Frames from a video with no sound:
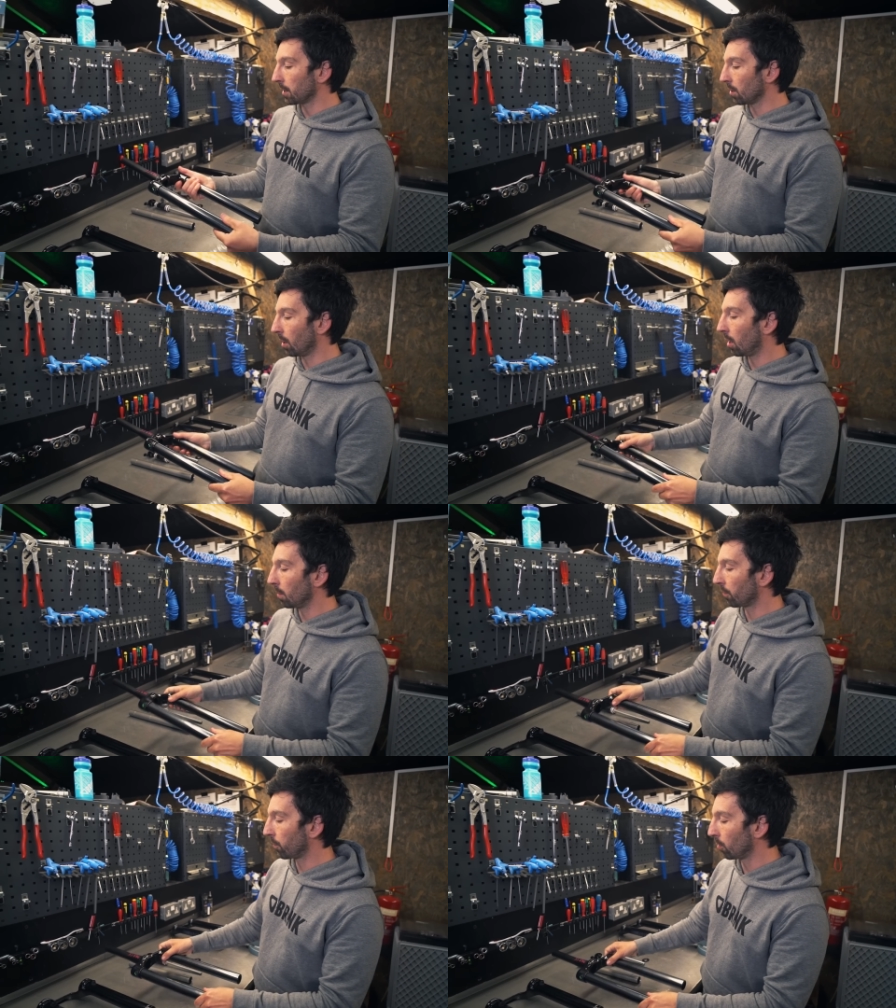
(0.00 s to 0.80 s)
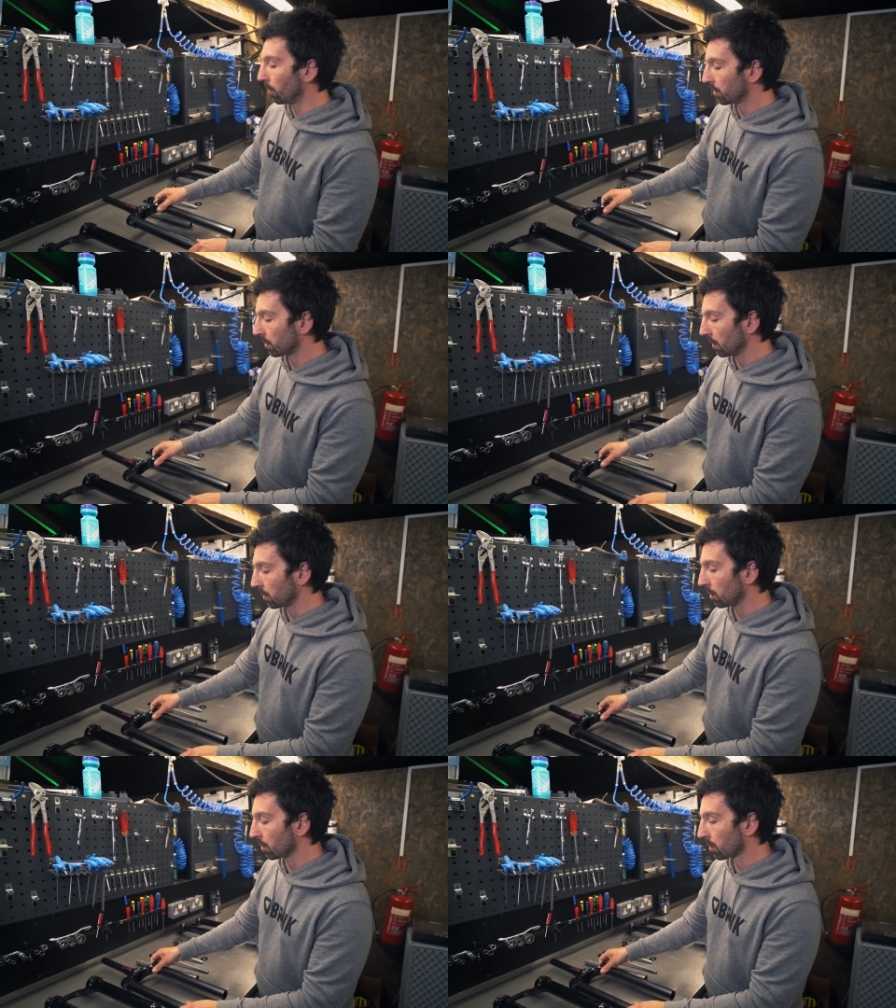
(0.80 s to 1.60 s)
it's not high performance,
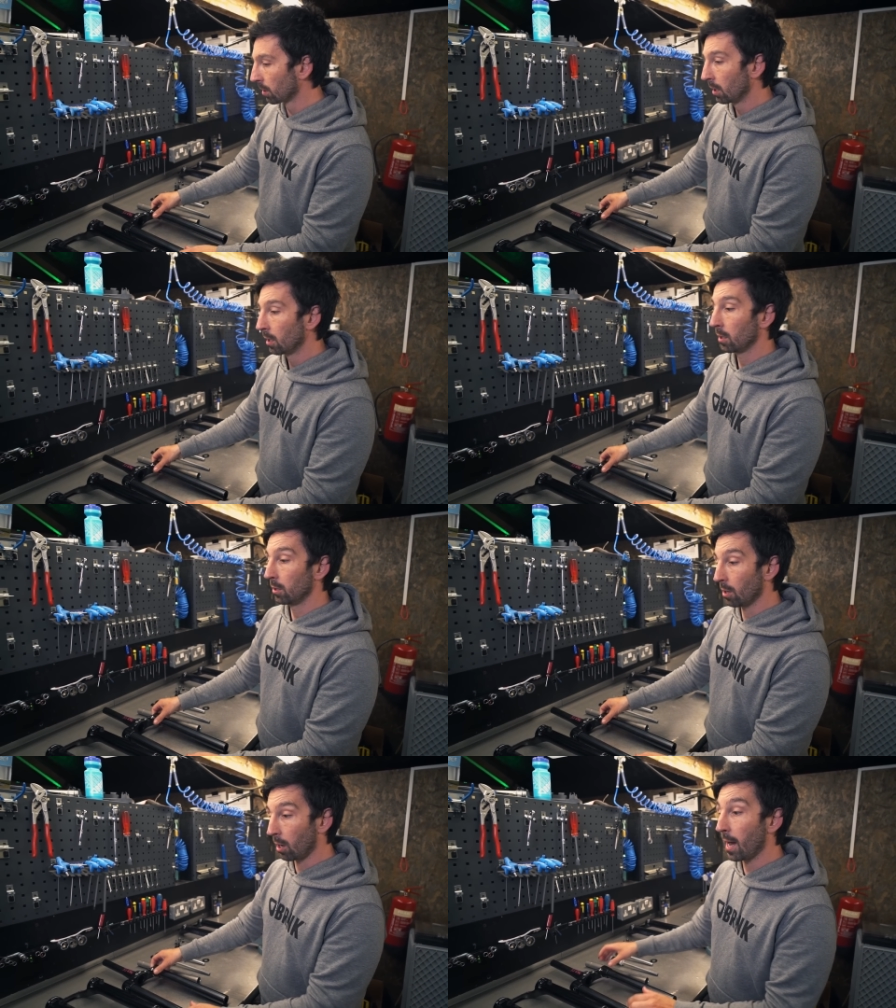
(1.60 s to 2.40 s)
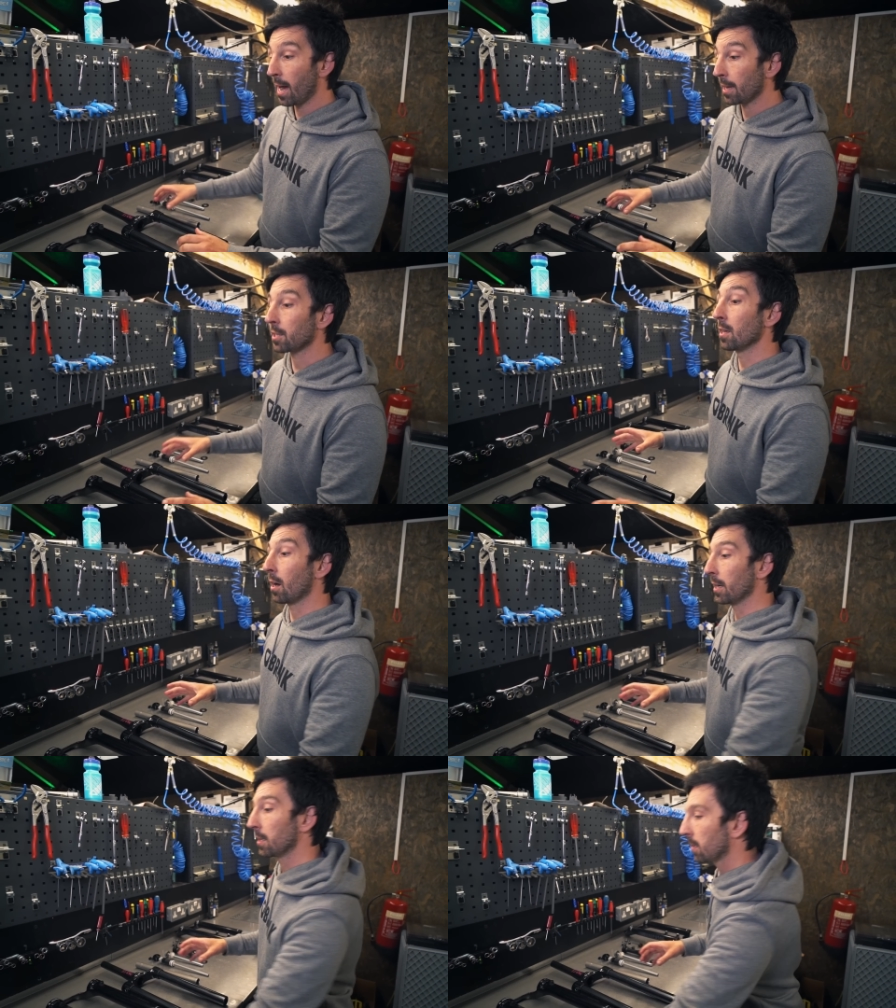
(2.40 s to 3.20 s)
it's just not as
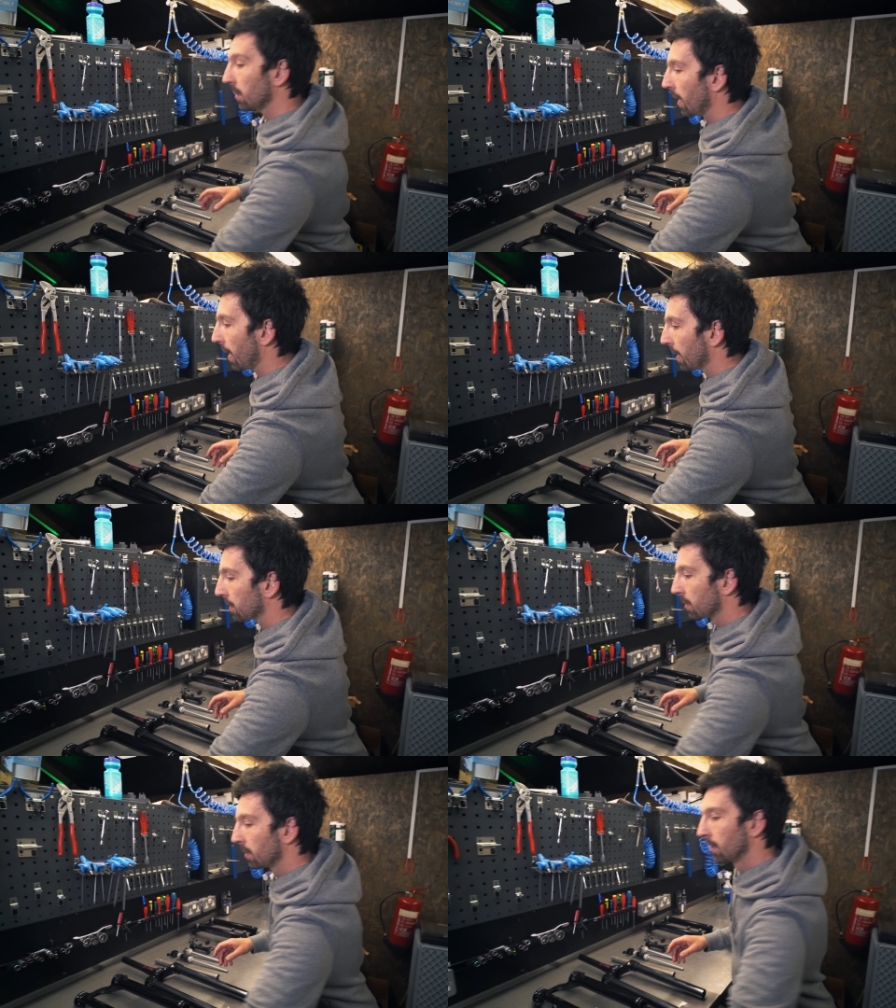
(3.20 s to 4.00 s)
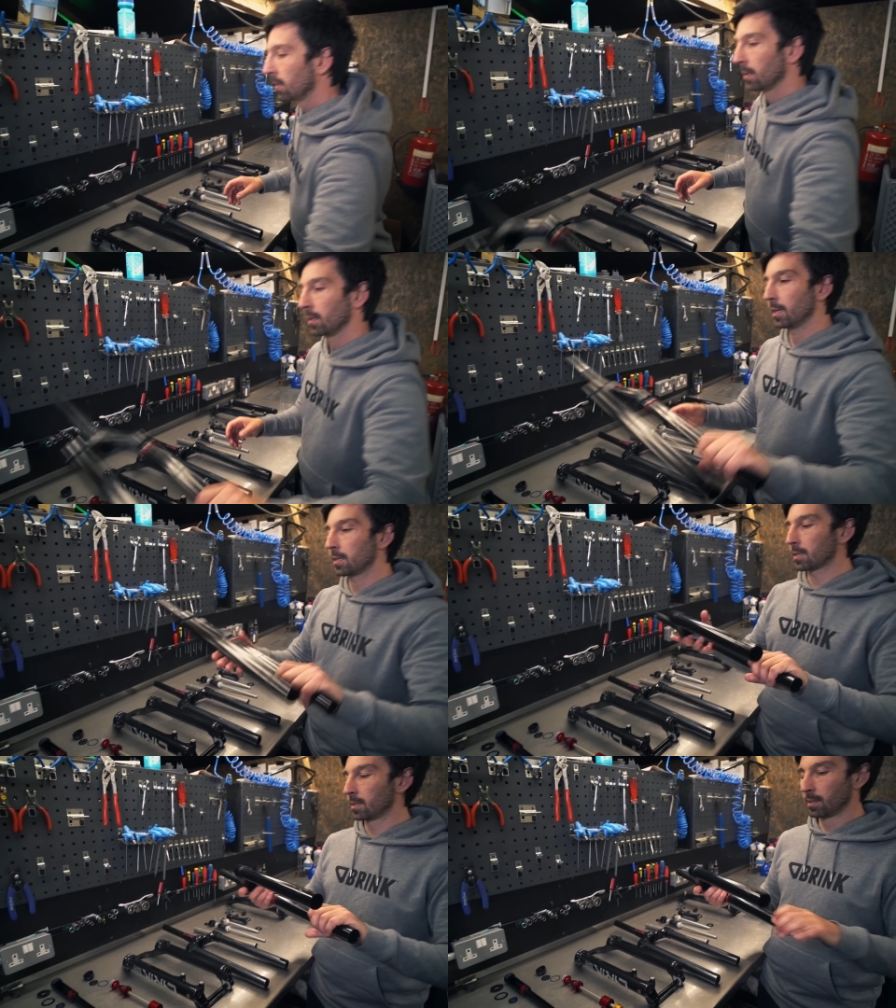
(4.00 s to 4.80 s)
nice as
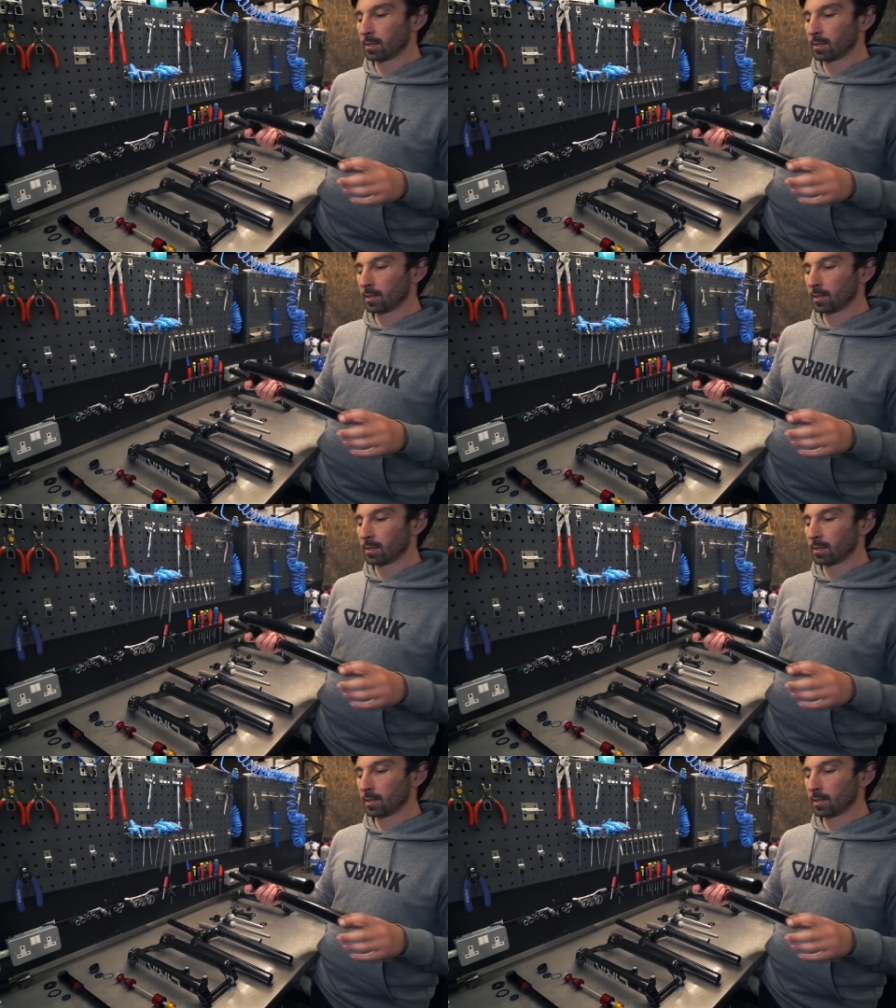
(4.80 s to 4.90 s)
this.